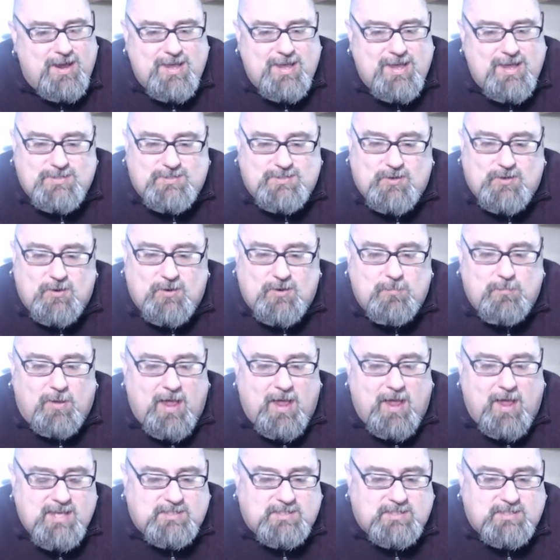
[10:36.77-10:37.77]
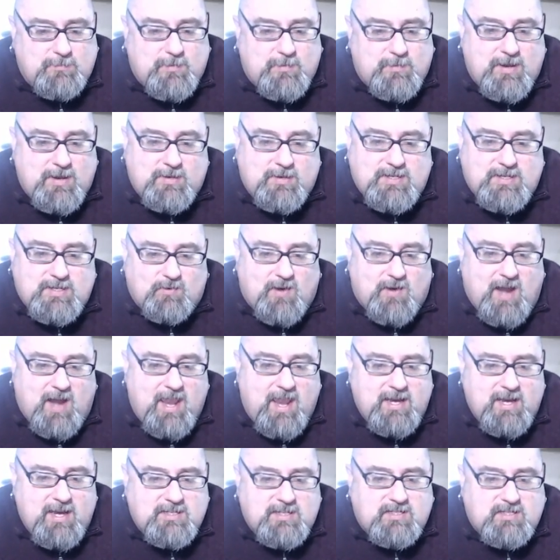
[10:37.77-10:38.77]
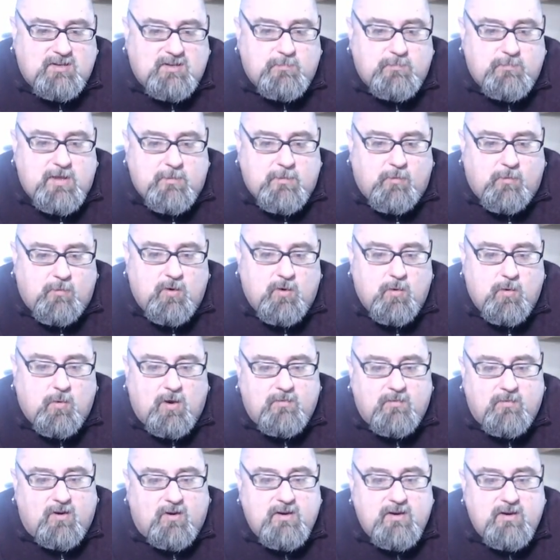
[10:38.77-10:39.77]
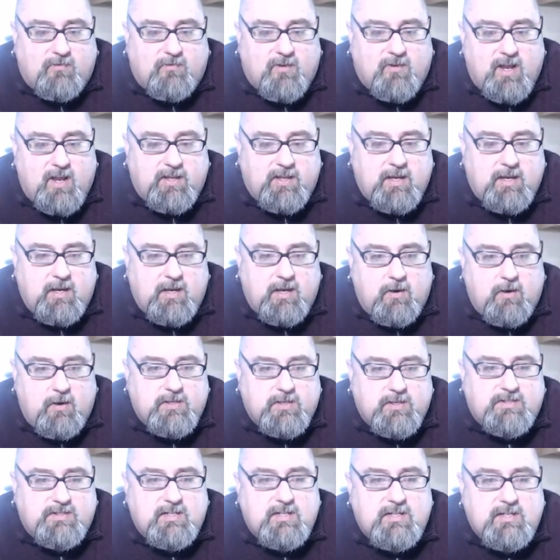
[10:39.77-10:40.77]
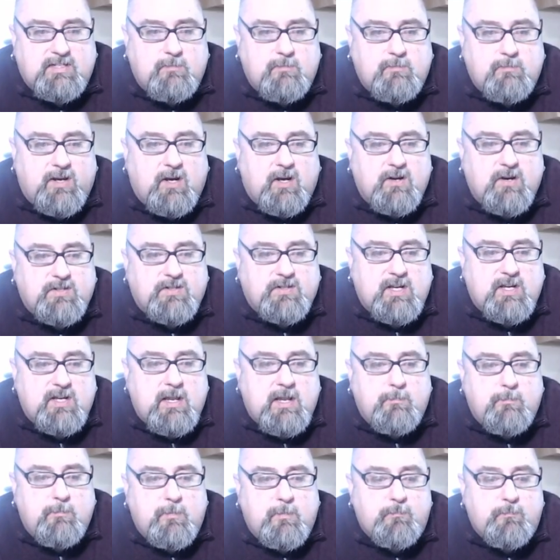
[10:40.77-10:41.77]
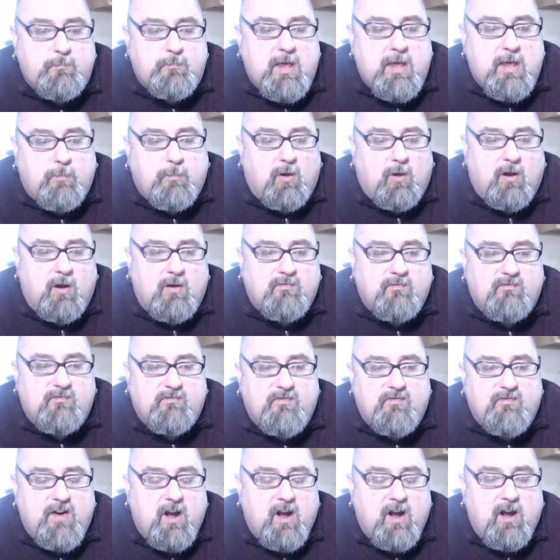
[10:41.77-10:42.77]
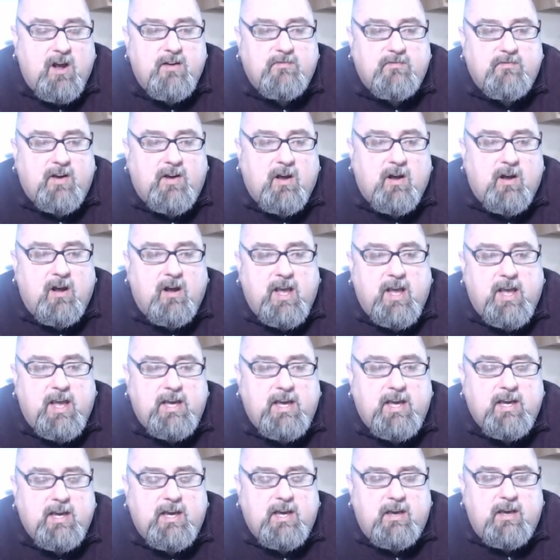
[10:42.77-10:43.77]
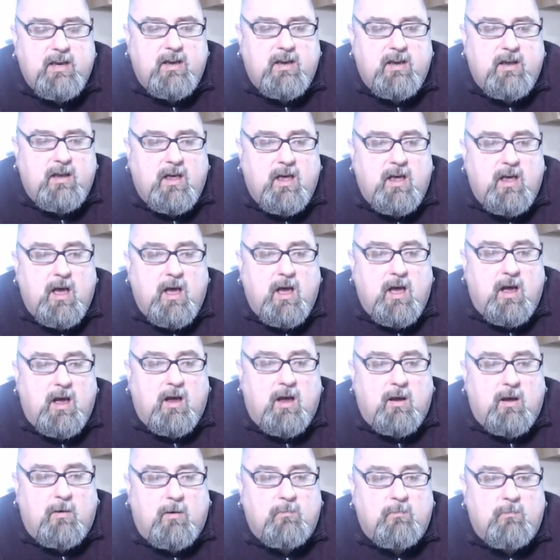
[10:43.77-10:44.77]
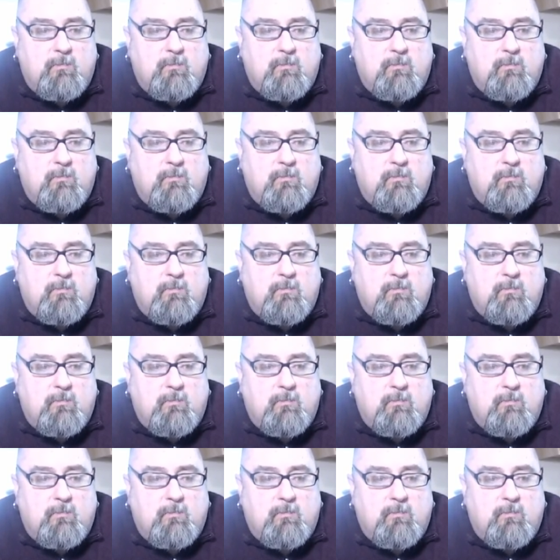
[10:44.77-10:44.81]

so blessed. We just ran into some people who weren't very friendly. You know, it's a bigger city and people are very, very, I